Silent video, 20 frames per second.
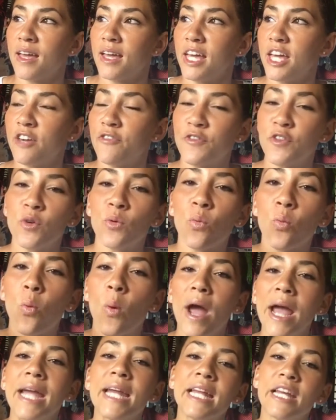if you're
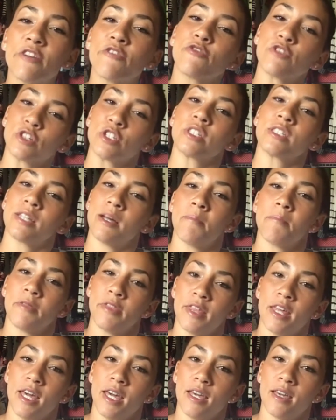waiting for
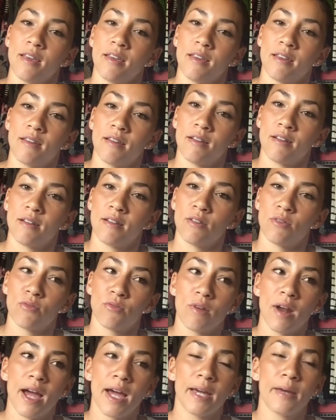something,
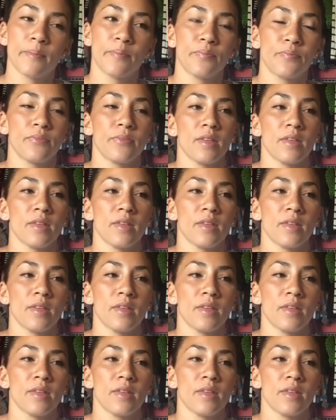right?